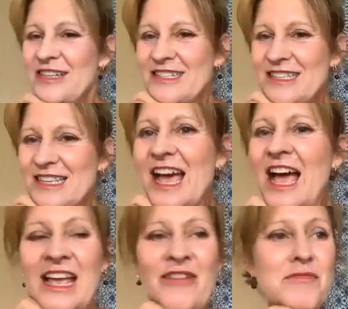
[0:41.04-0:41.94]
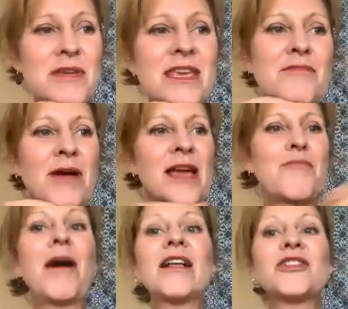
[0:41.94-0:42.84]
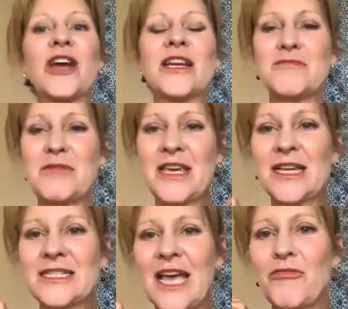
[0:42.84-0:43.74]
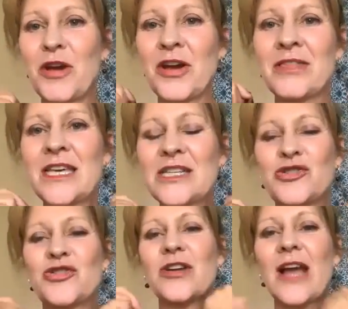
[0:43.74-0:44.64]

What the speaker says: Let's see. I have to begin by apologizing because I wear this shirt,